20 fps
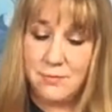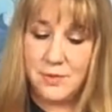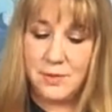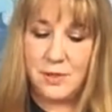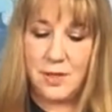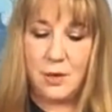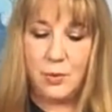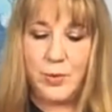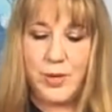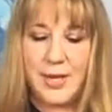
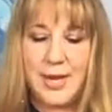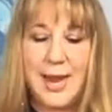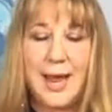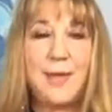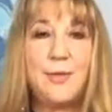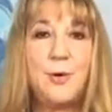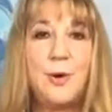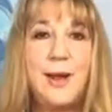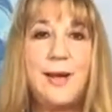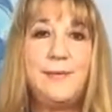So we
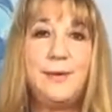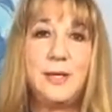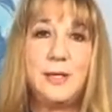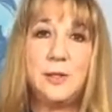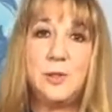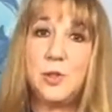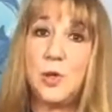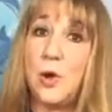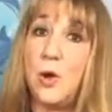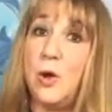gather
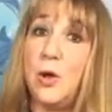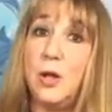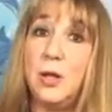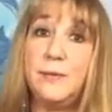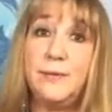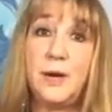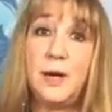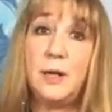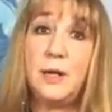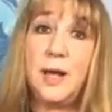evidence all
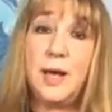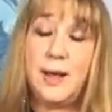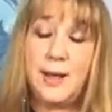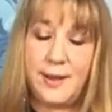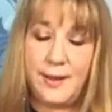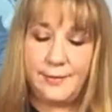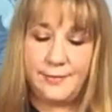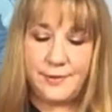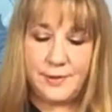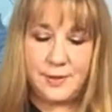of our
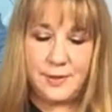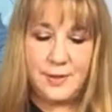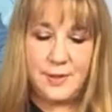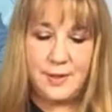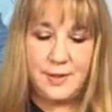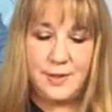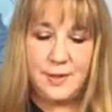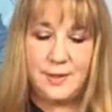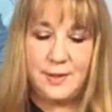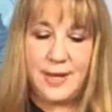lives
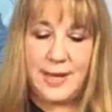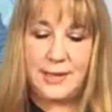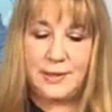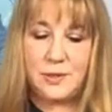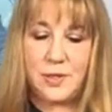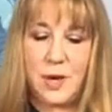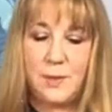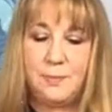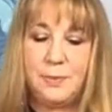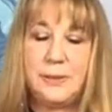and
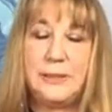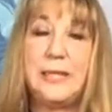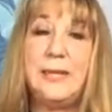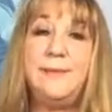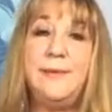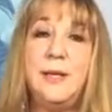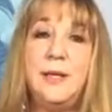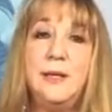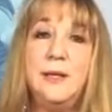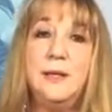start
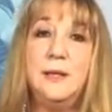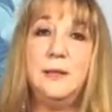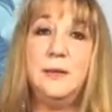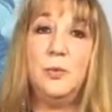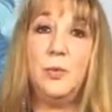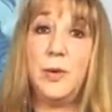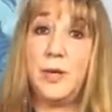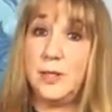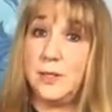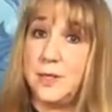believing
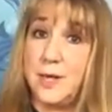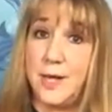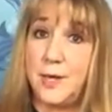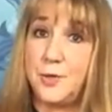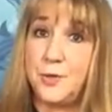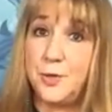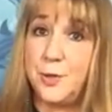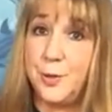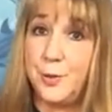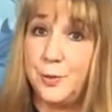what is
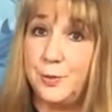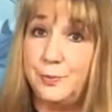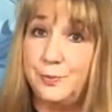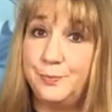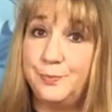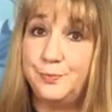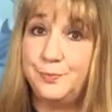not true,